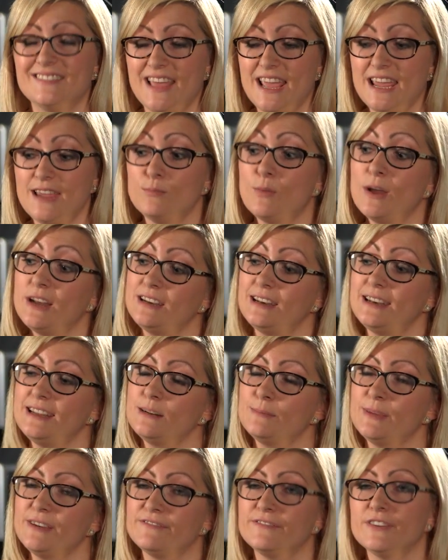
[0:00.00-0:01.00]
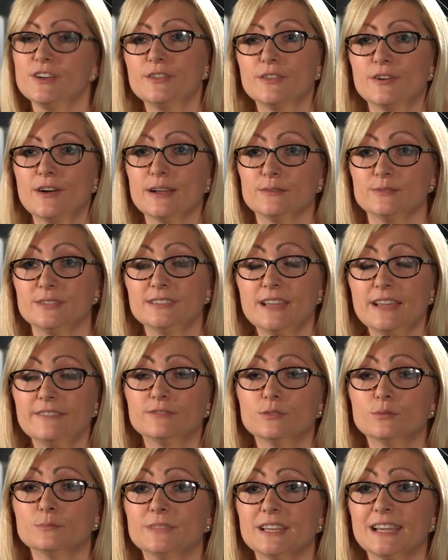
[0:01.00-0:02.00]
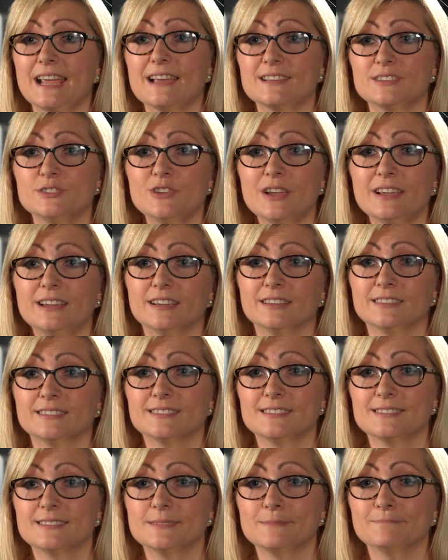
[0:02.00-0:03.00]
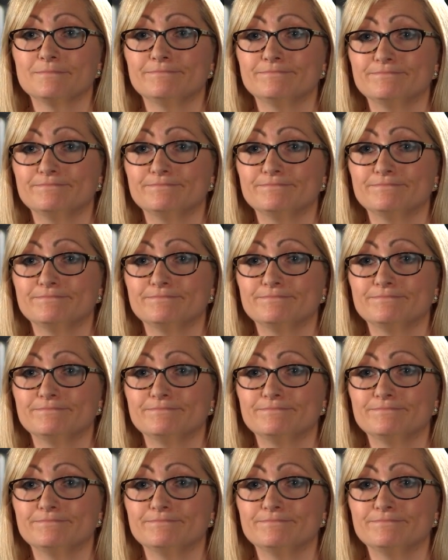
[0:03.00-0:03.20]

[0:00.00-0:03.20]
they went a little bit further out and they formed the gas giants.